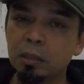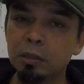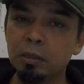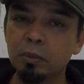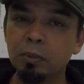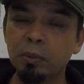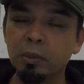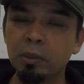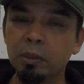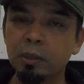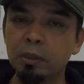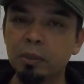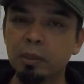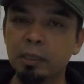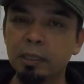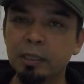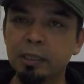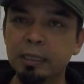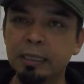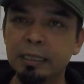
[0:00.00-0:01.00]
what do you call
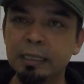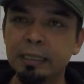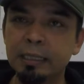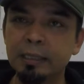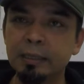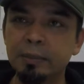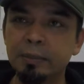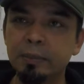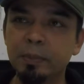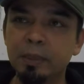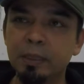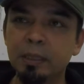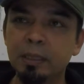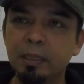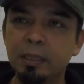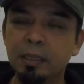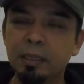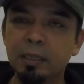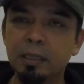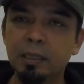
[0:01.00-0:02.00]
that,
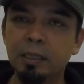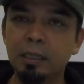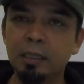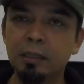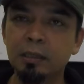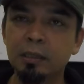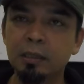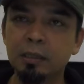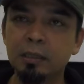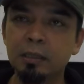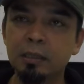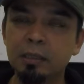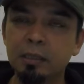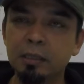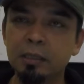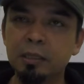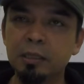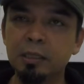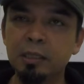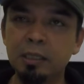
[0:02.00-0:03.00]

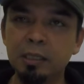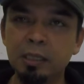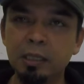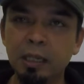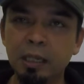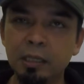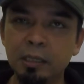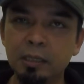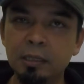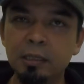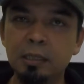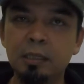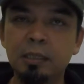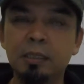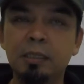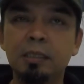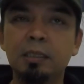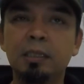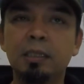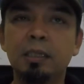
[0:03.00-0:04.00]
the
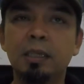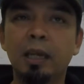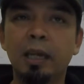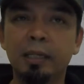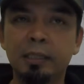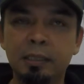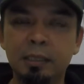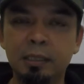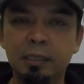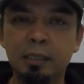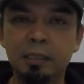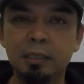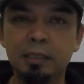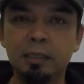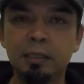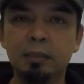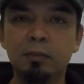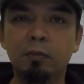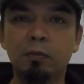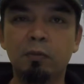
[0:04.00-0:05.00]
D90
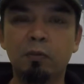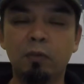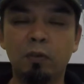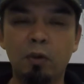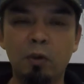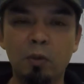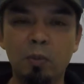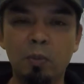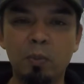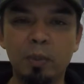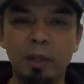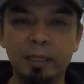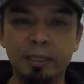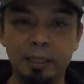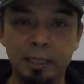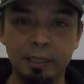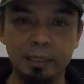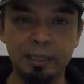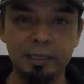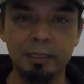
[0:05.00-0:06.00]
axles from
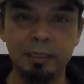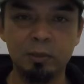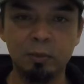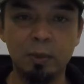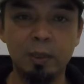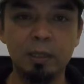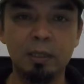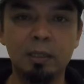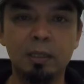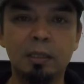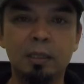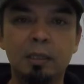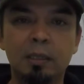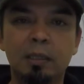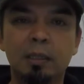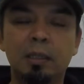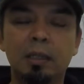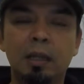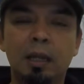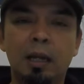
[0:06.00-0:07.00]
Asiatis as well,
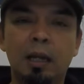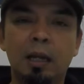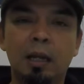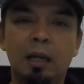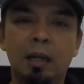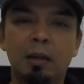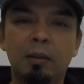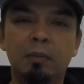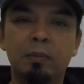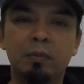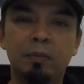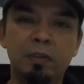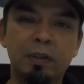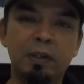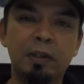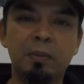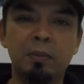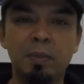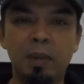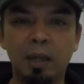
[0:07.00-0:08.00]

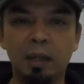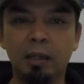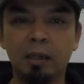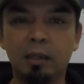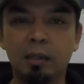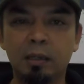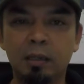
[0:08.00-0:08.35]
front and back.